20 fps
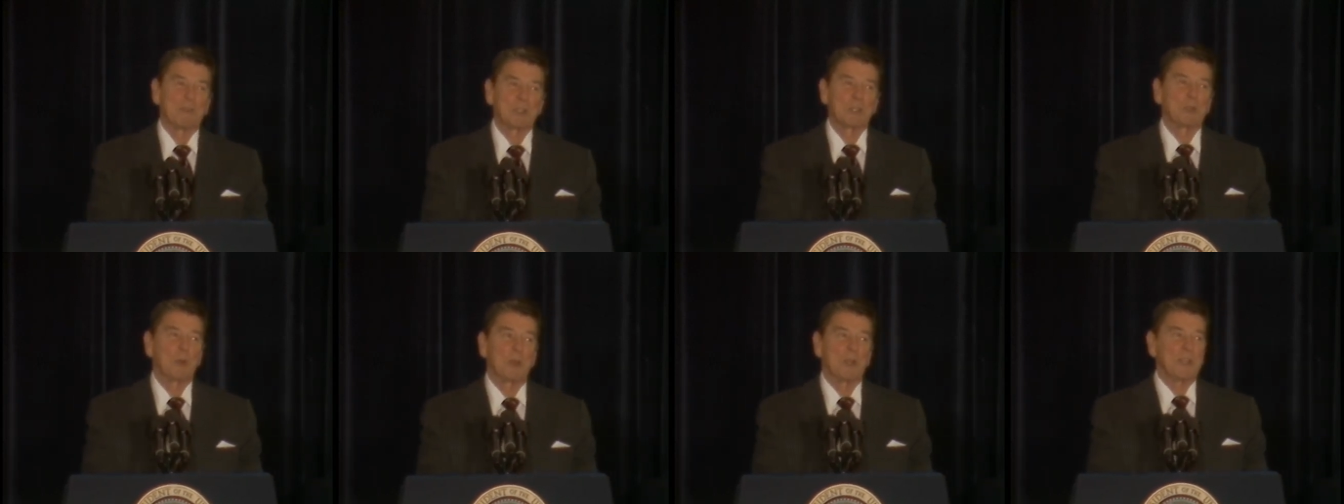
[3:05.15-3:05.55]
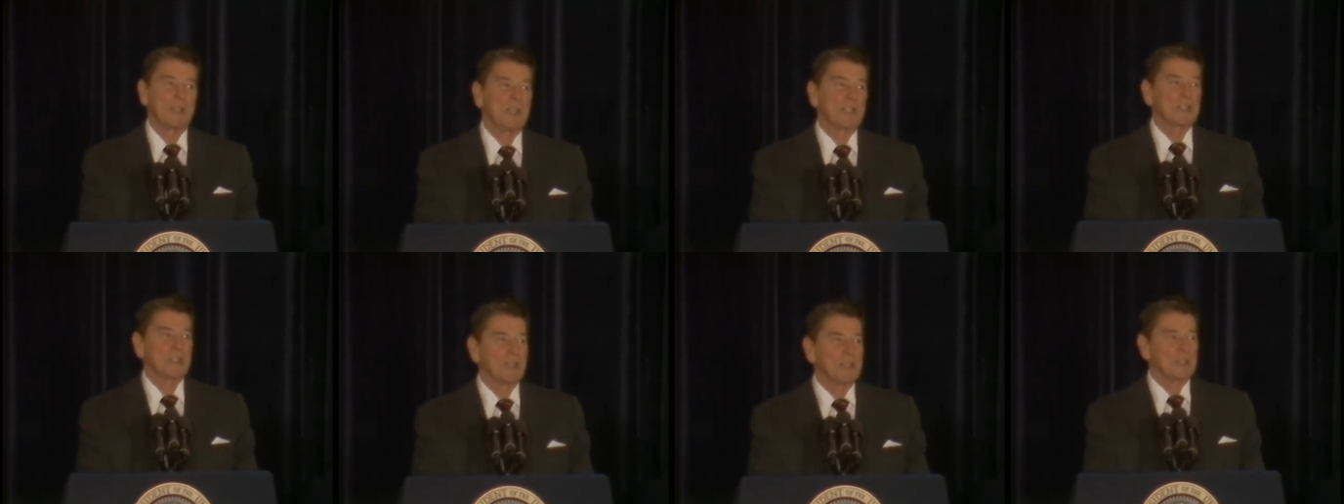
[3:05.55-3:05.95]
a short
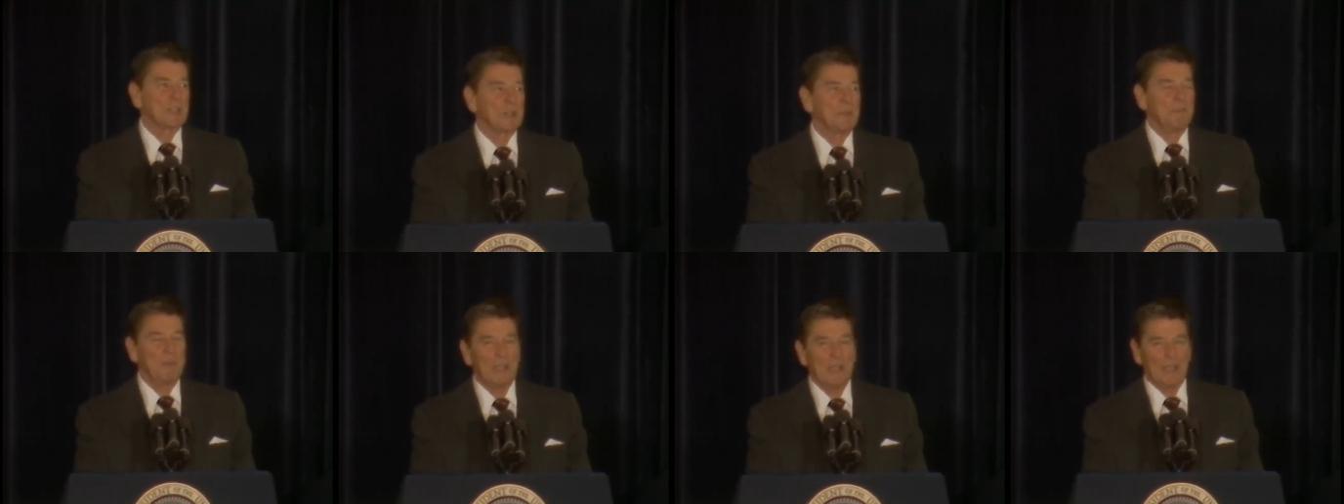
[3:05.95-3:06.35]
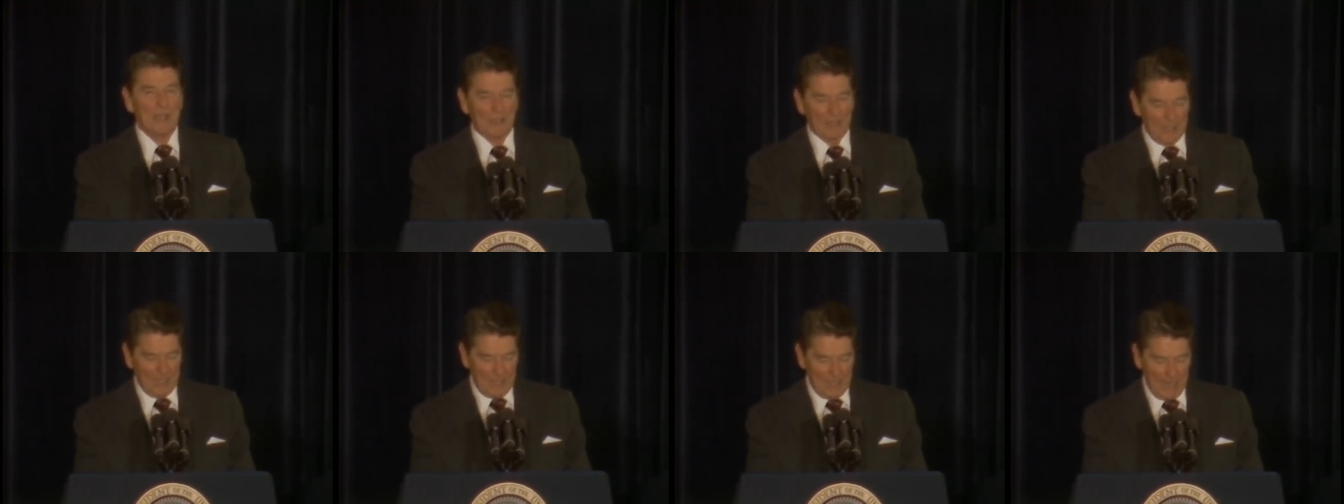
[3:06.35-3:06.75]
distance to be
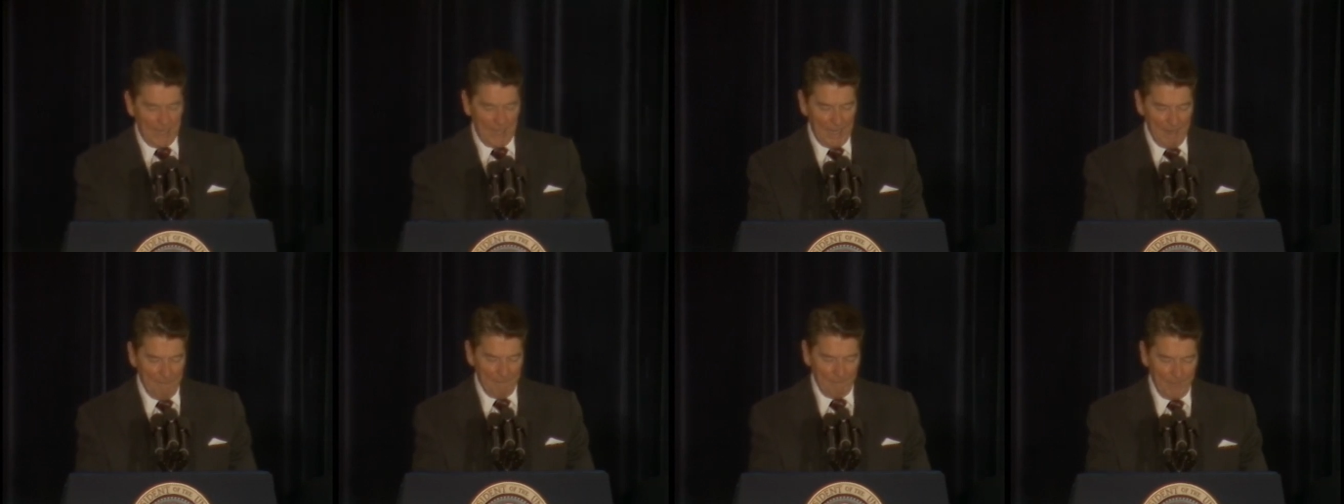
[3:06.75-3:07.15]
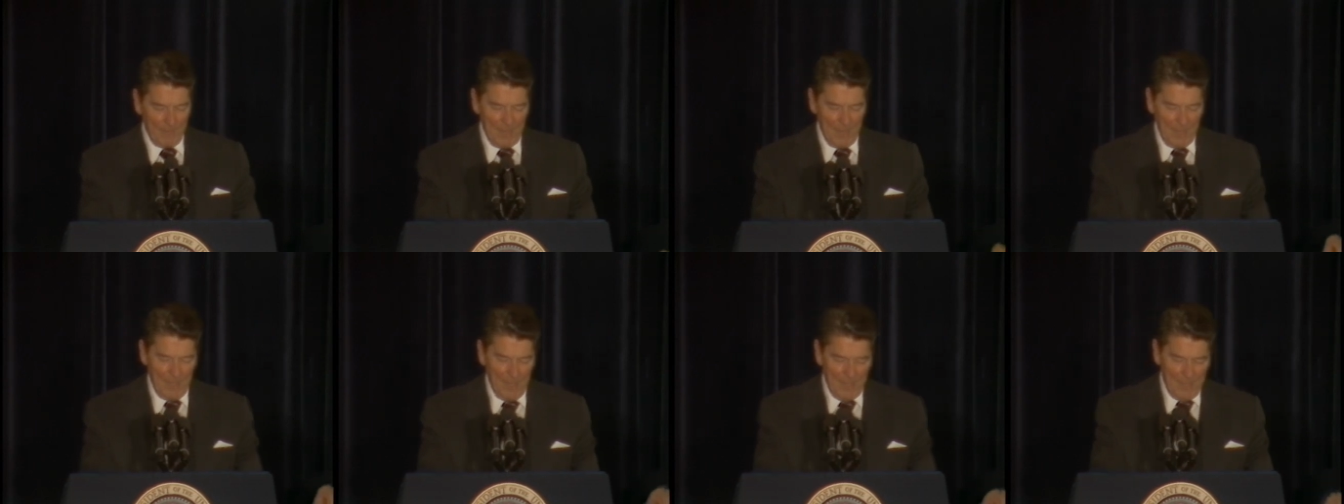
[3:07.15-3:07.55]
here today,
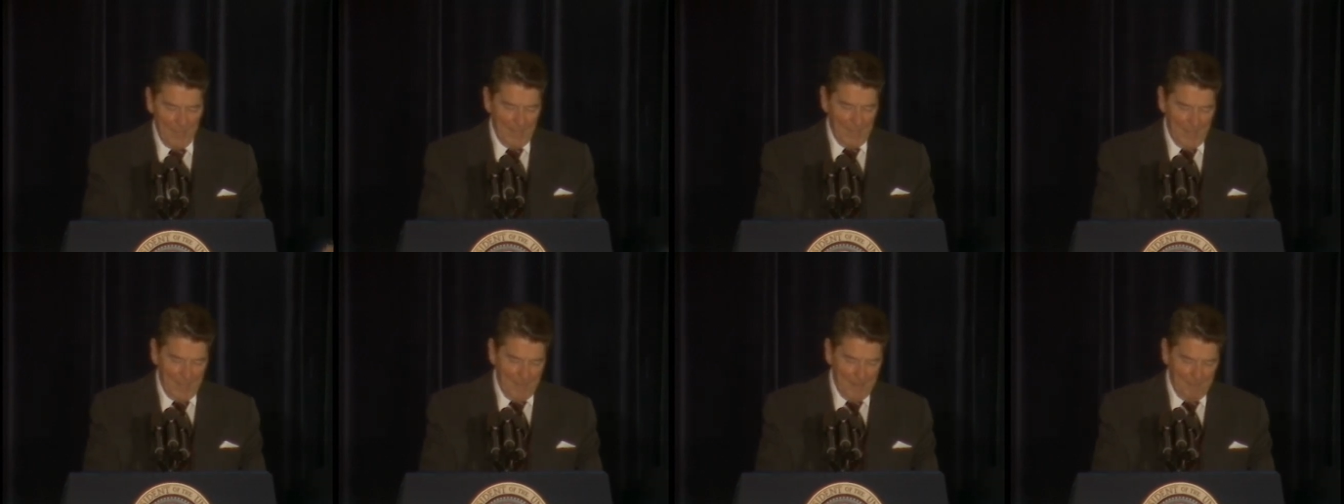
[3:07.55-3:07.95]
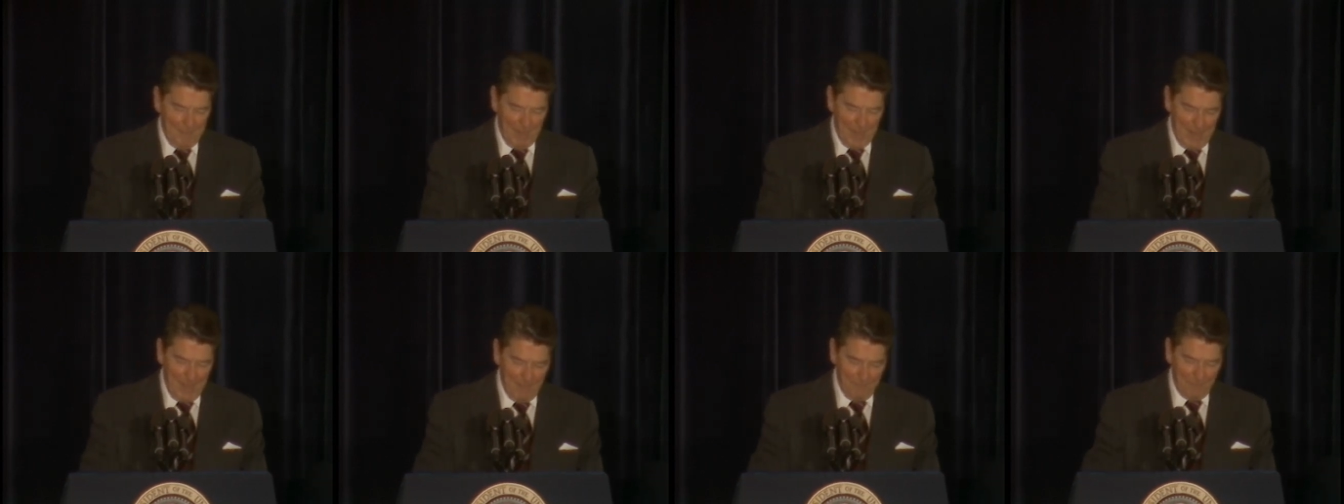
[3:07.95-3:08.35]

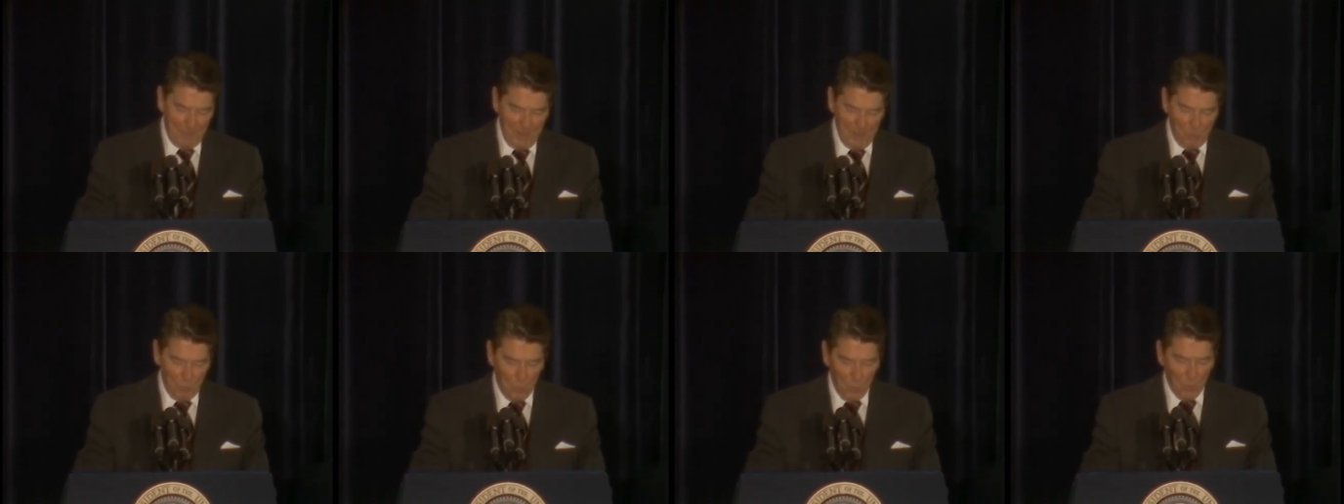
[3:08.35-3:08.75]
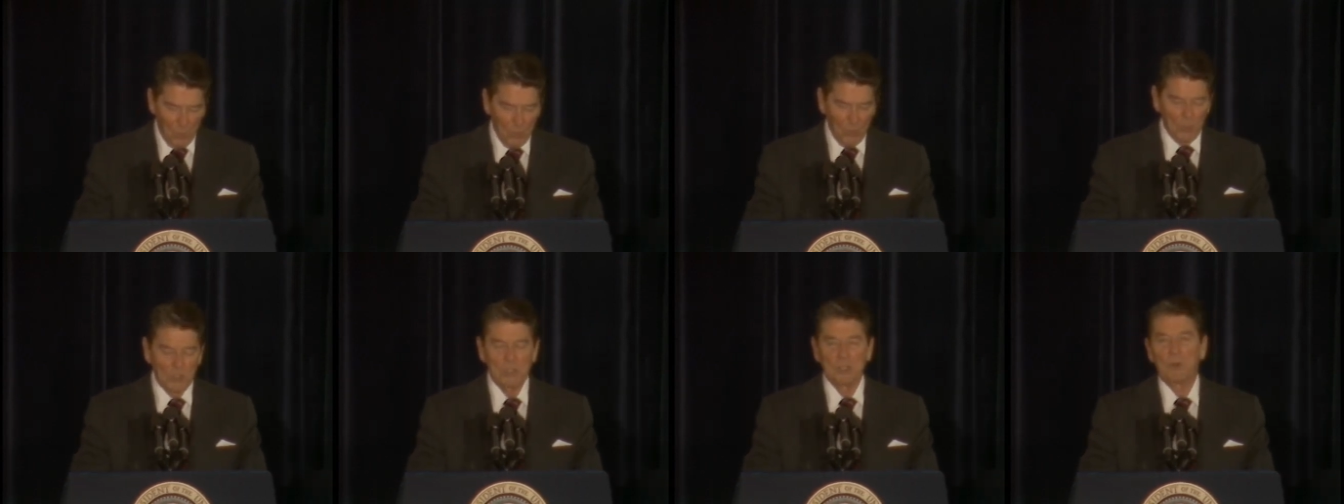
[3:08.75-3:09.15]
but I feel
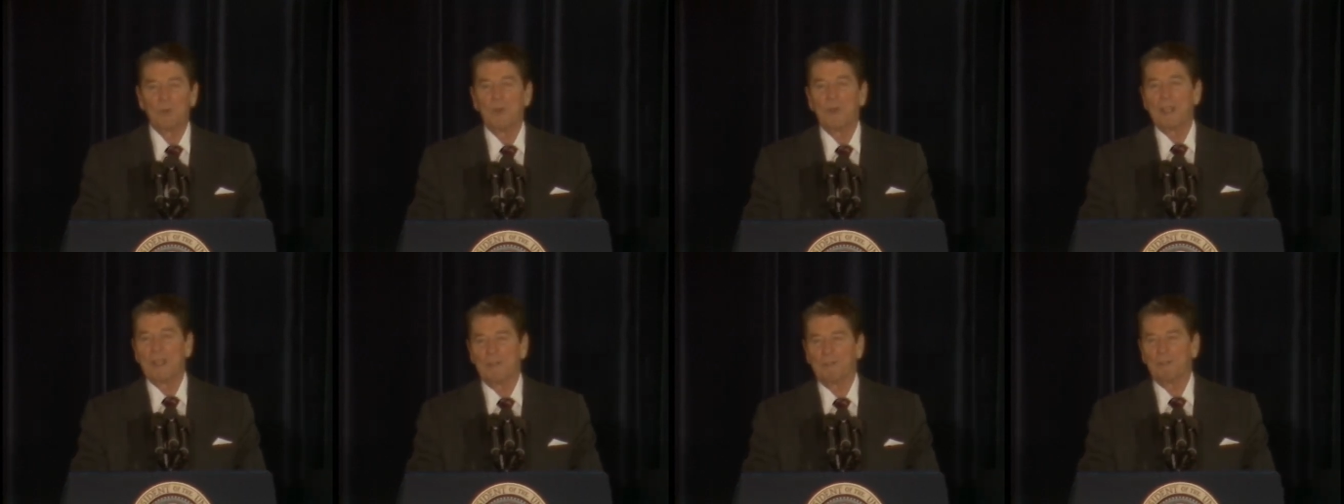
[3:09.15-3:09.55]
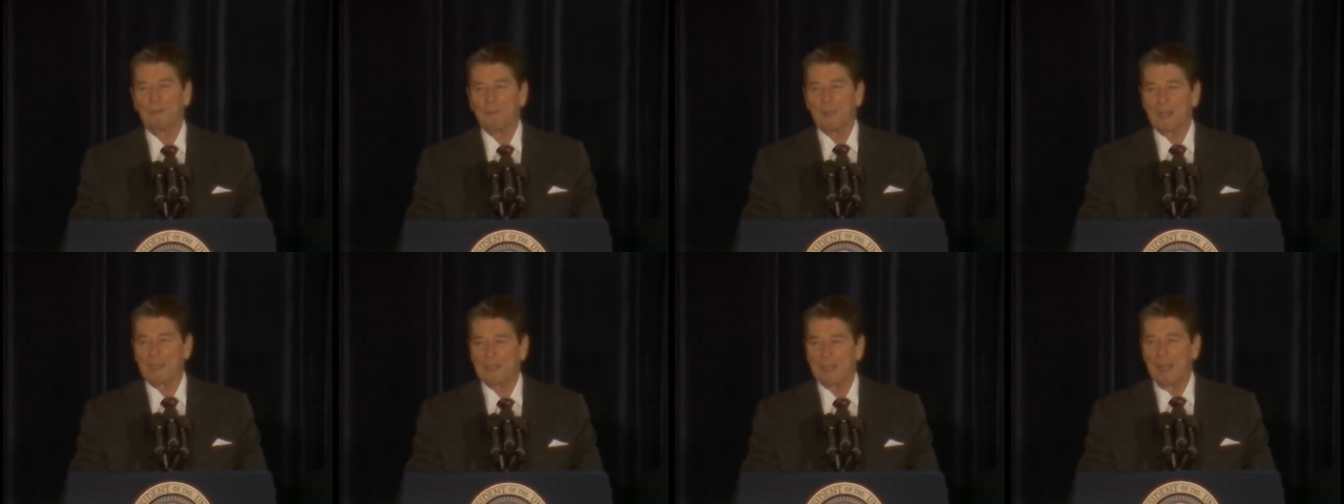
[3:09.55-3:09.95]
worlds away
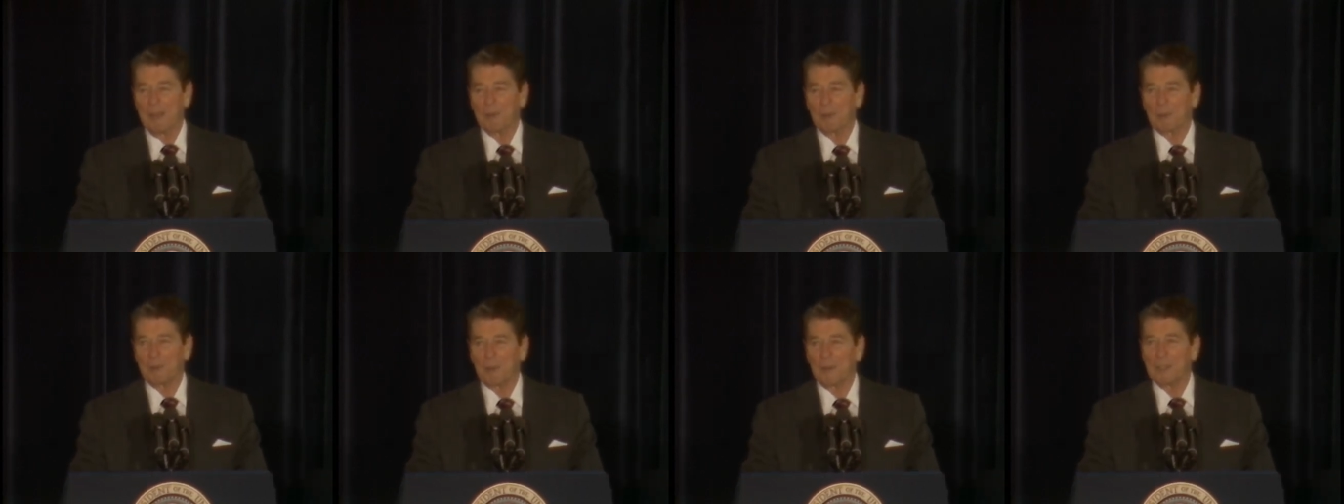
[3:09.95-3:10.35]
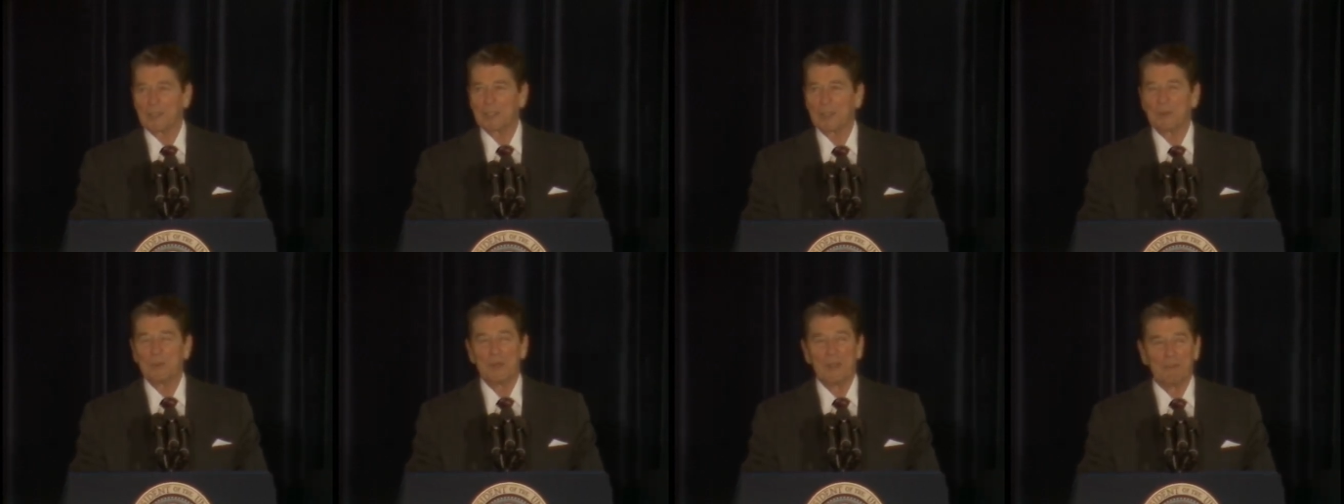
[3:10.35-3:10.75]
from that town
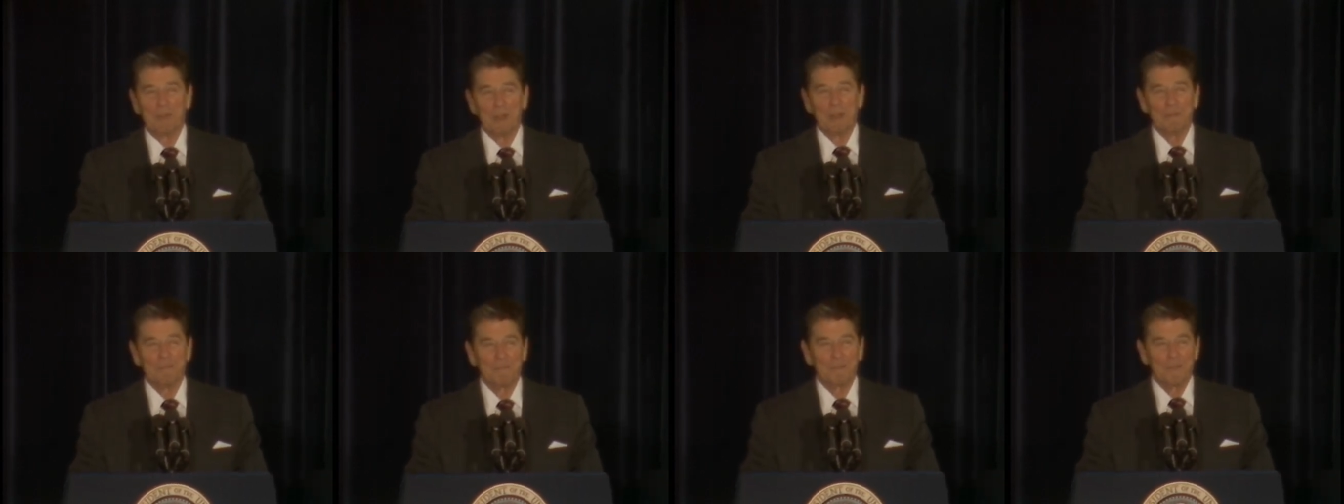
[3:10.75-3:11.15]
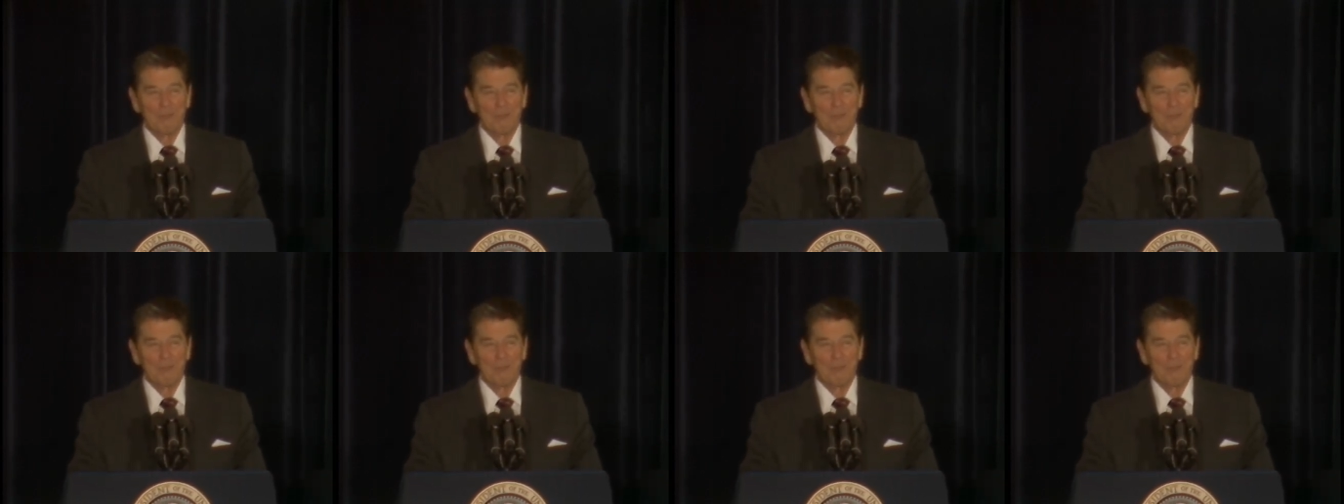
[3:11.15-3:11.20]
across the river.